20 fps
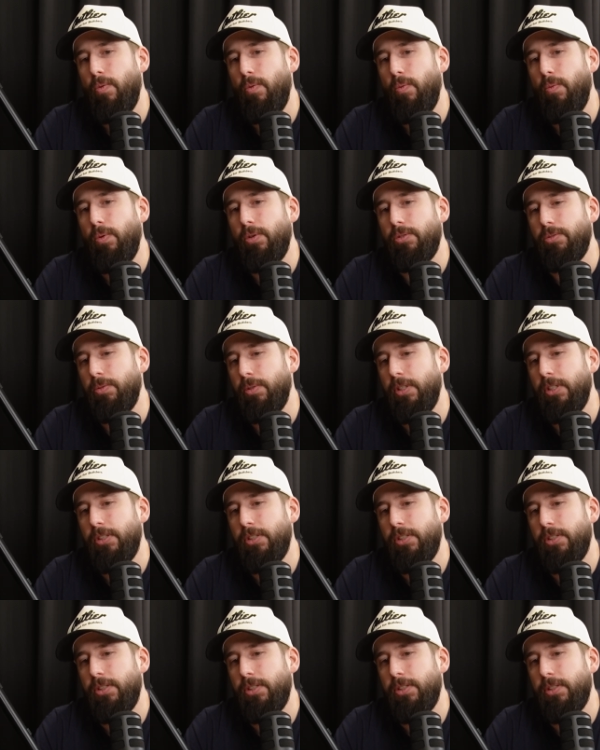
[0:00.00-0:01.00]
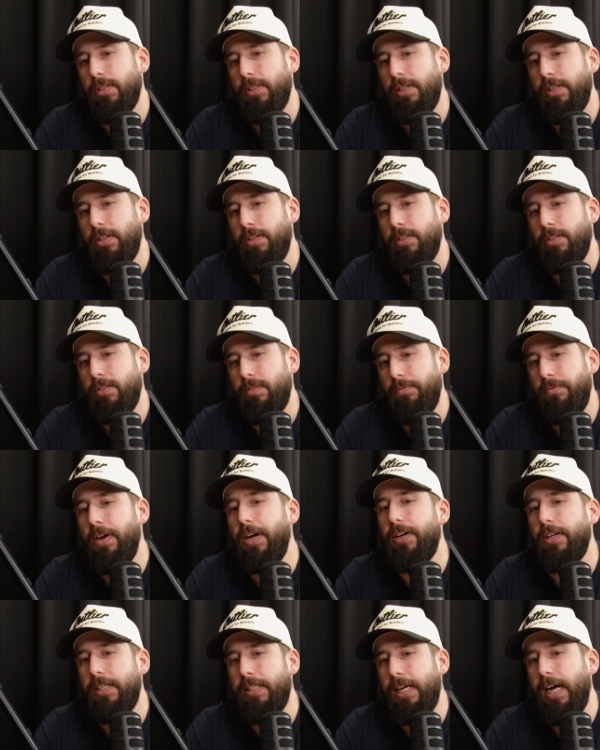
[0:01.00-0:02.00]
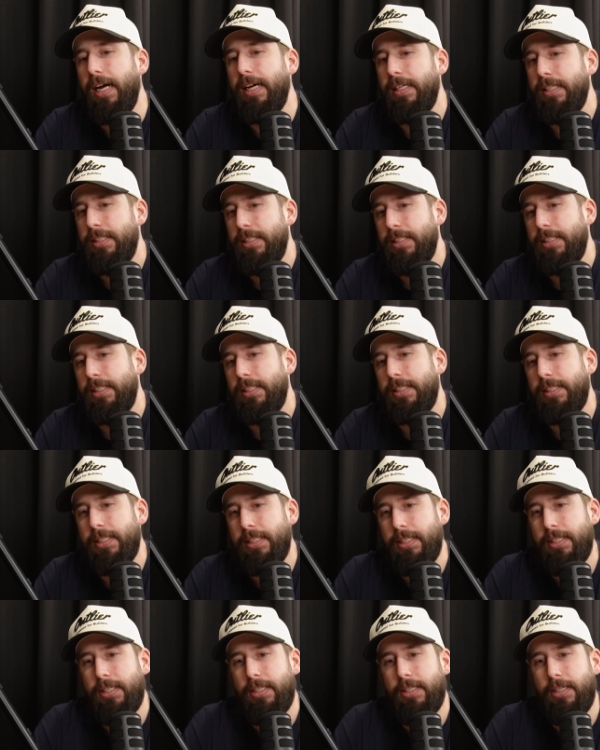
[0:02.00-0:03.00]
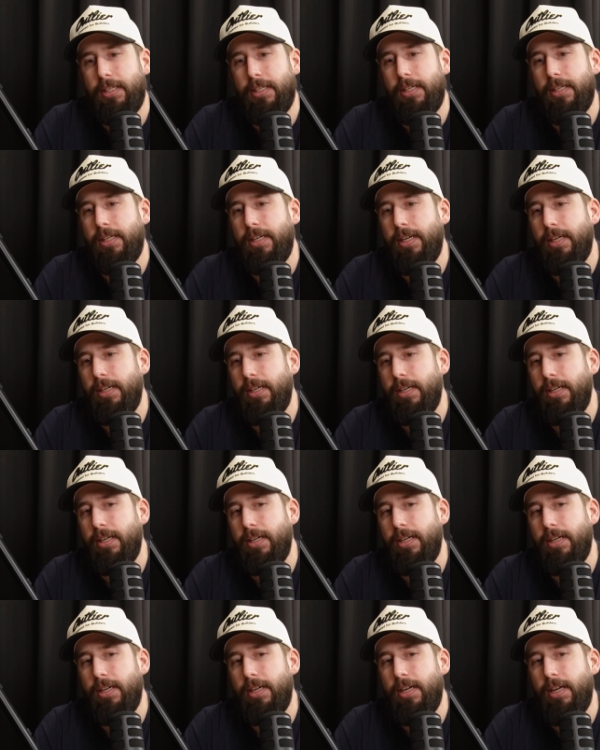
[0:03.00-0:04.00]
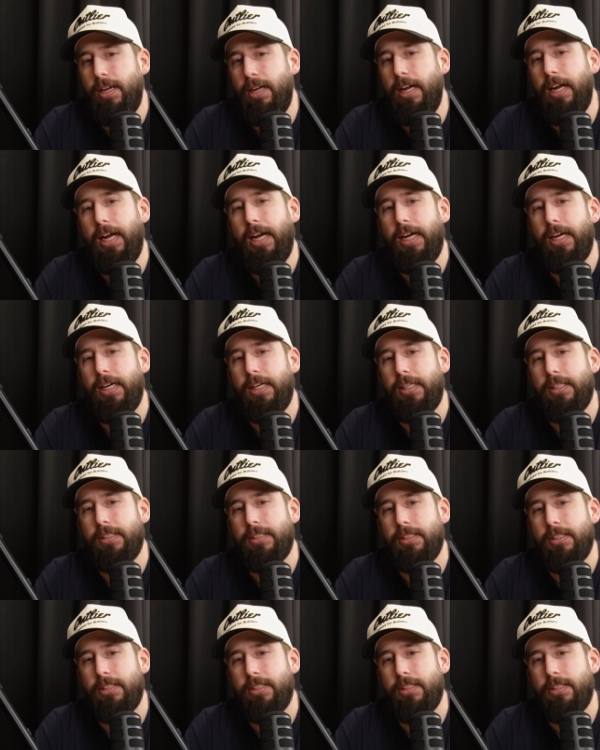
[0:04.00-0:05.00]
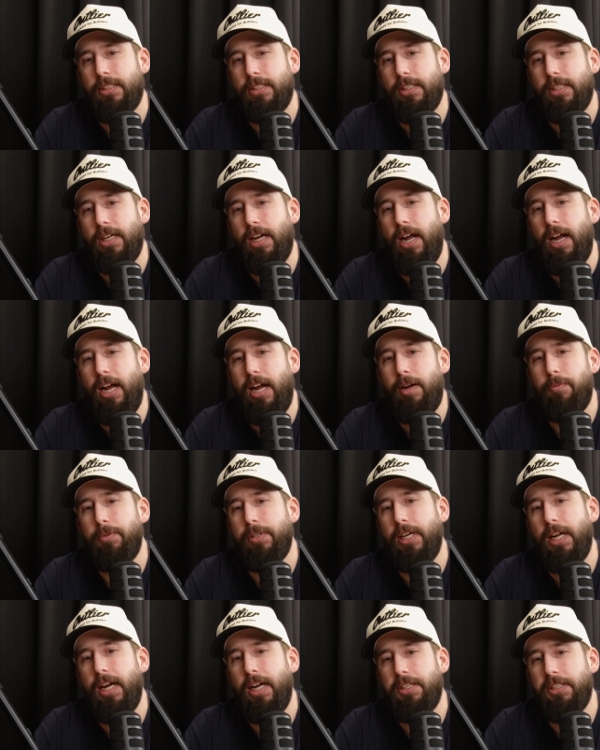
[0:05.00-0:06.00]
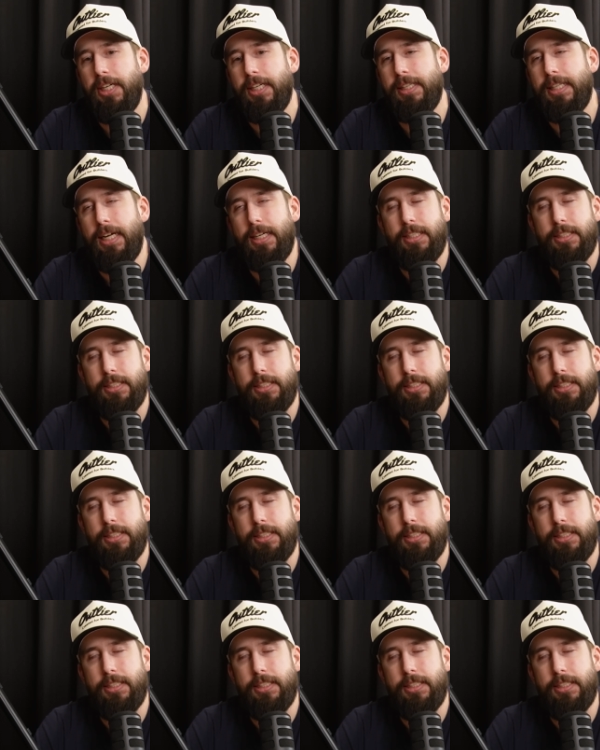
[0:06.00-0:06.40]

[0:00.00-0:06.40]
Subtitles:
which was very nice. And I haven't had like that